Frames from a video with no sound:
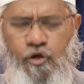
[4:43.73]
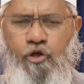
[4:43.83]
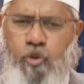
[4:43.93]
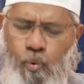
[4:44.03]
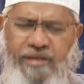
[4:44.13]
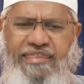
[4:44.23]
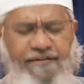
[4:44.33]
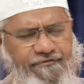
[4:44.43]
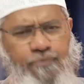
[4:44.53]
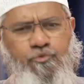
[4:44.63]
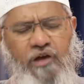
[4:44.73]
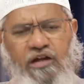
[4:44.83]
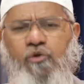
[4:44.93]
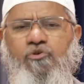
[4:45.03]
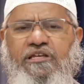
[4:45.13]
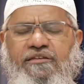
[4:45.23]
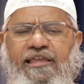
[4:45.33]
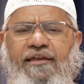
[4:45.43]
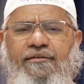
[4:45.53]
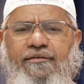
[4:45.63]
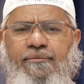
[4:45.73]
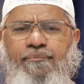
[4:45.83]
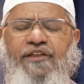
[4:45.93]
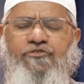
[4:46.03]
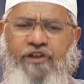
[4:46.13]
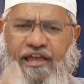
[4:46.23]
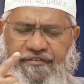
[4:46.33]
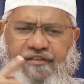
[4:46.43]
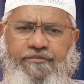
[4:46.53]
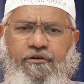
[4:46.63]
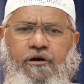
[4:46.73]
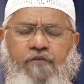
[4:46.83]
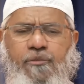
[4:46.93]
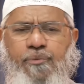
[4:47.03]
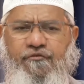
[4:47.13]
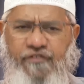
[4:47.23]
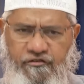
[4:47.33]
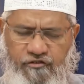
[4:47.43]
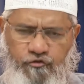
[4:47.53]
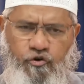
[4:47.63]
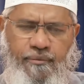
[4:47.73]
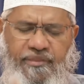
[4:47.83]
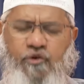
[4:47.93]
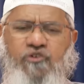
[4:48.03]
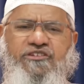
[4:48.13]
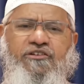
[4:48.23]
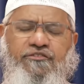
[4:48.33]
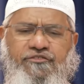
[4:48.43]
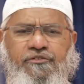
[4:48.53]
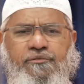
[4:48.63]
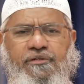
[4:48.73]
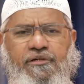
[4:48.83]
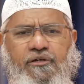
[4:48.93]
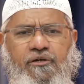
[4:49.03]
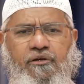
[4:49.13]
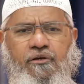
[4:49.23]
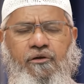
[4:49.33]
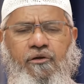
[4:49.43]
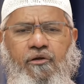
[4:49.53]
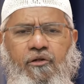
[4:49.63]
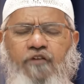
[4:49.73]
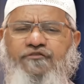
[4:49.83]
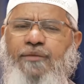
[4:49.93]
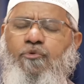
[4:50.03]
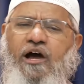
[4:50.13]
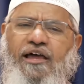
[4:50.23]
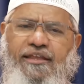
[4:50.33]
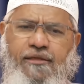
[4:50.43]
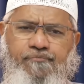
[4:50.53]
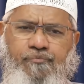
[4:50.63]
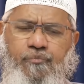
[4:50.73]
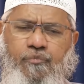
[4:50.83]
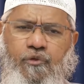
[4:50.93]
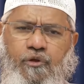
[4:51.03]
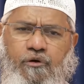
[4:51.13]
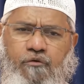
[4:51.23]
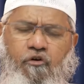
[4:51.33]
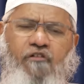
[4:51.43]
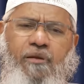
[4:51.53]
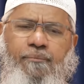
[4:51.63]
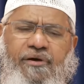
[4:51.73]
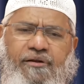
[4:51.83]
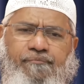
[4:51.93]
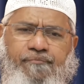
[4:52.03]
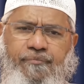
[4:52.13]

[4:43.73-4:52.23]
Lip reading: So what they have come to a conclusion, that based on a hadith of the Prophet, which was quoted by the question also, of Sahih Bukhari, volume number